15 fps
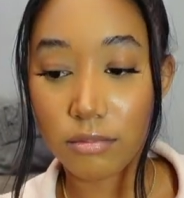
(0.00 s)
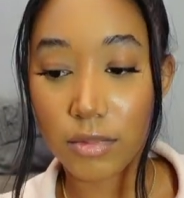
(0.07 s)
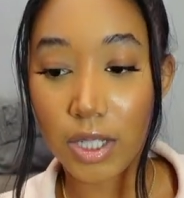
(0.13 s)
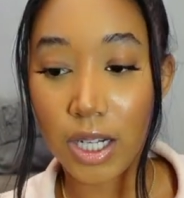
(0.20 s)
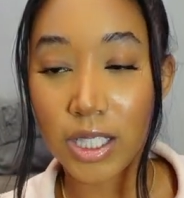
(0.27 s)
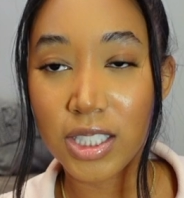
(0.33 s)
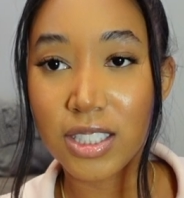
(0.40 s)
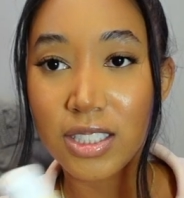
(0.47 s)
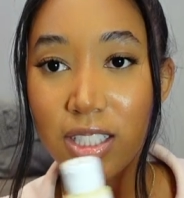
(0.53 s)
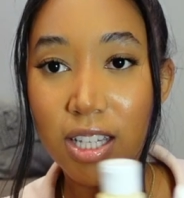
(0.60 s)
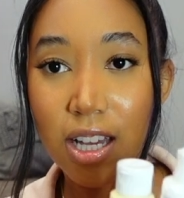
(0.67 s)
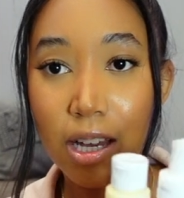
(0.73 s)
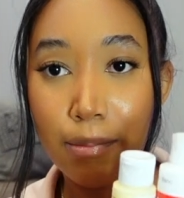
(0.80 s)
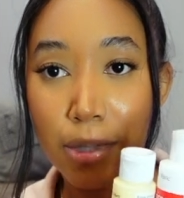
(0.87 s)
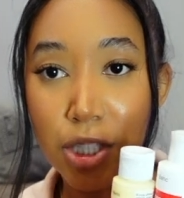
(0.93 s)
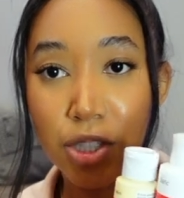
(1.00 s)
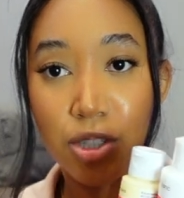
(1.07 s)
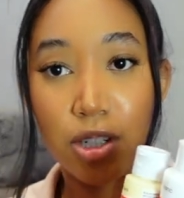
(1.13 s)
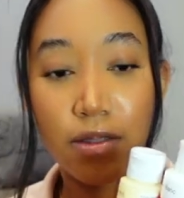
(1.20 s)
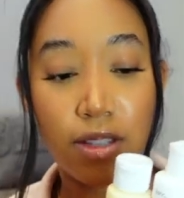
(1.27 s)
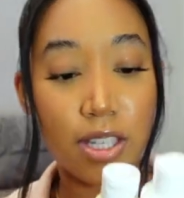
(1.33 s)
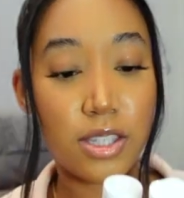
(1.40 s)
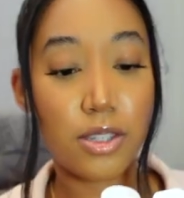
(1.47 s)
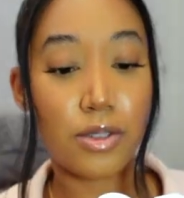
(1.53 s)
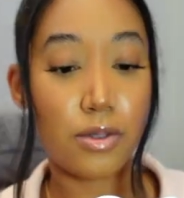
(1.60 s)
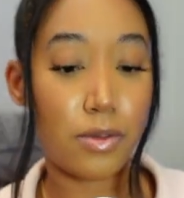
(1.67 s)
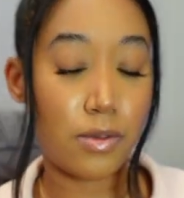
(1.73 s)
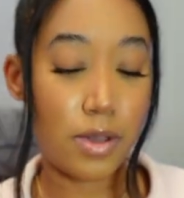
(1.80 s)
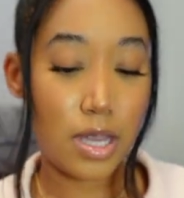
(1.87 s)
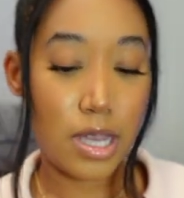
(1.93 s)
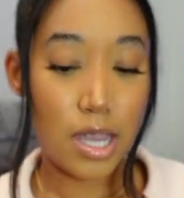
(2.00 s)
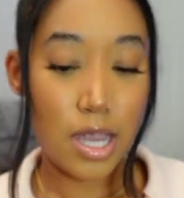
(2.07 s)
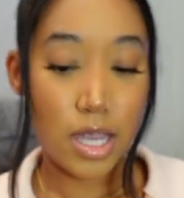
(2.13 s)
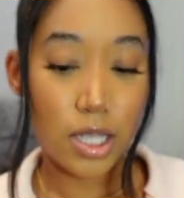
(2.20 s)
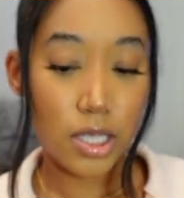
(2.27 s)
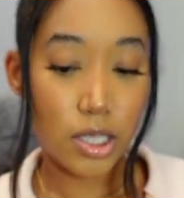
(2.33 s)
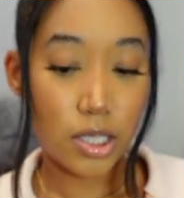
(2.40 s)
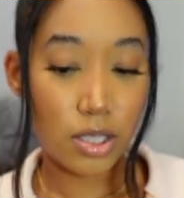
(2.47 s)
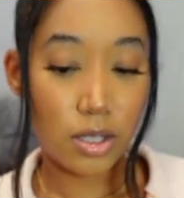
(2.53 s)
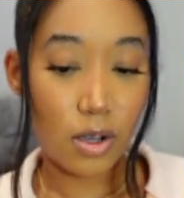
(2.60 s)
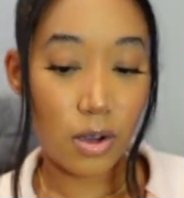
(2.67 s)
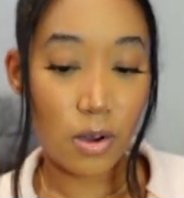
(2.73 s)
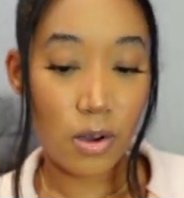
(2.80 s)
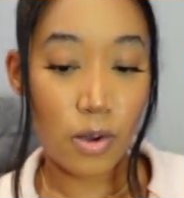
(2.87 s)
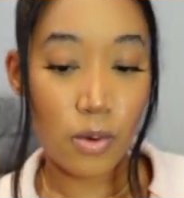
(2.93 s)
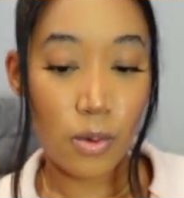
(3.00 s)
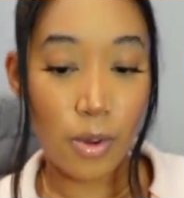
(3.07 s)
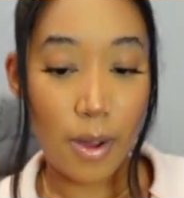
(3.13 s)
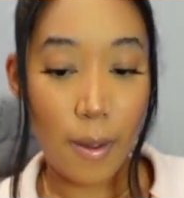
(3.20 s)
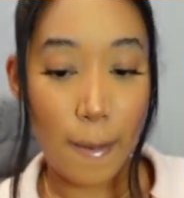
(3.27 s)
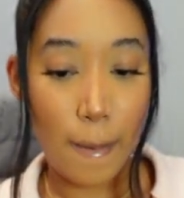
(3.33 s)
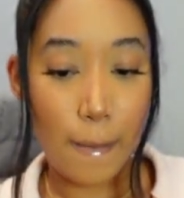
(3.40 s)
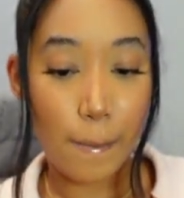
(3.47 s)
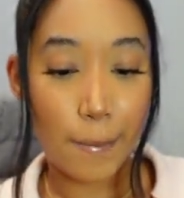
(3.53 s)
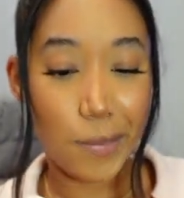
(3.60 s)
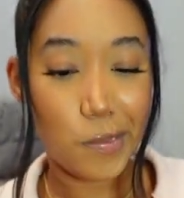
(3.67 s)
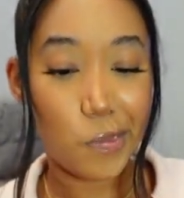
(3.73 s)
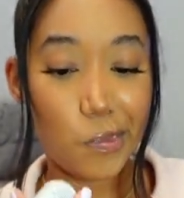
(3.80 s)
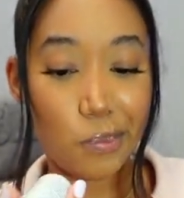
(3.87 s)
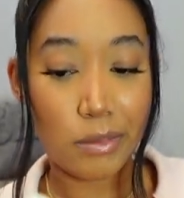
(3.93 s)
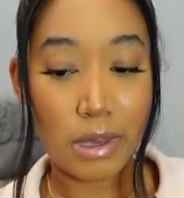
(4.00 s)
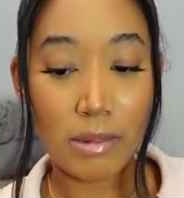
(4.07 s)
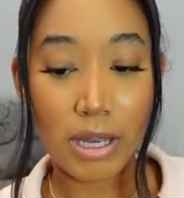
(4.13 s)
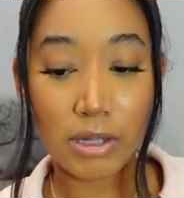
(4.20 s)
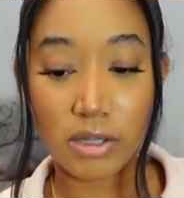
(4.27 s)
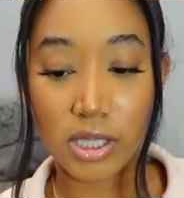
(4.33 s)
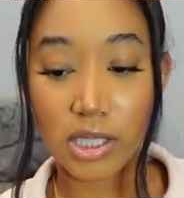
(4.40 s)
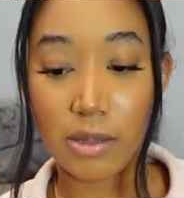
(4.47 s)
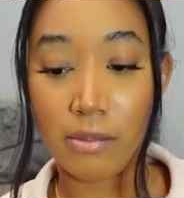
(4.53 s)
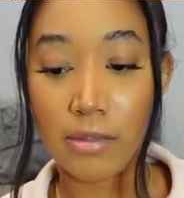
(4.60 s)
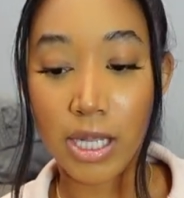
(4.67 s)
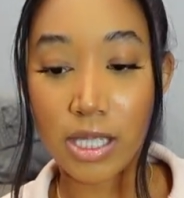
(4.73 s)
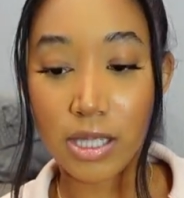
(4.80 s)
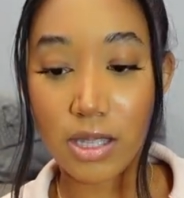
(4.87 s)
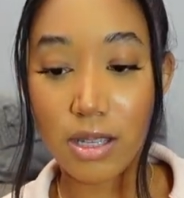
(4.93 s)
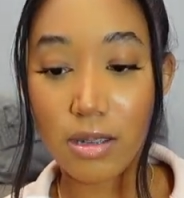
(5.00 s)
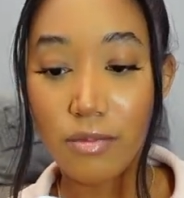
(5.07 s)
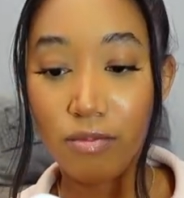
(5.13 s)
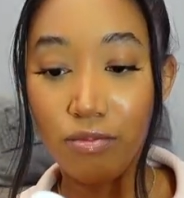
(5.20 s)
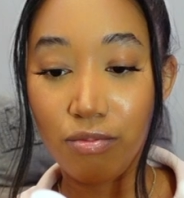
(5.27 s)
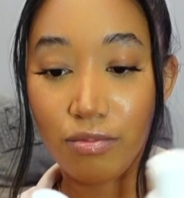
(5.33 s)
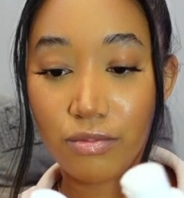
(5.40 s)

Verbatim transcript: honestly, a mixture of these two. So maybe I'll just mix them.